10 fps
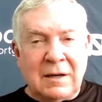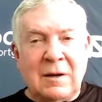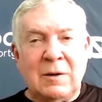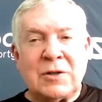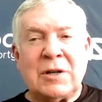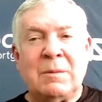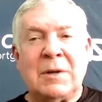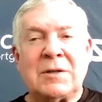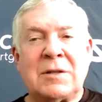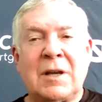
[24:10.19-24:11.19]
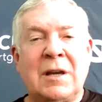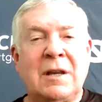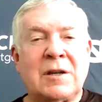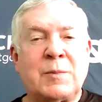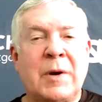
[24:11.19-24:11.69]
Coach Simmons said
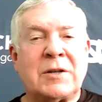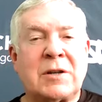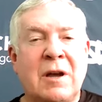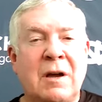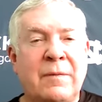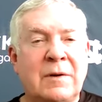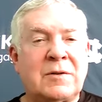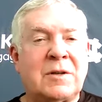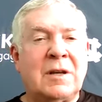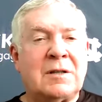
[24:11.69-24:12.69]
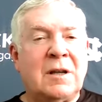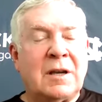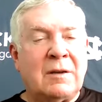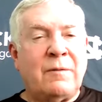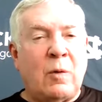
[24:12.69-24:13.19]
in his press conference that he's
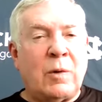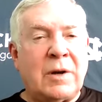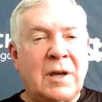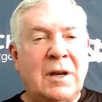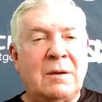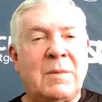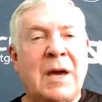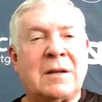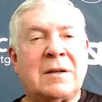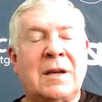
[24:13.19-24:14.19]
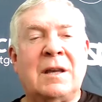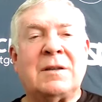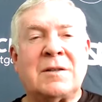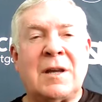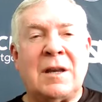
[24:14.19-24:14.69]
looking forward to getting back to
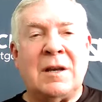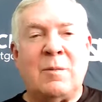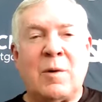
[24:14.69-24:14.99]
Kenan Stadium,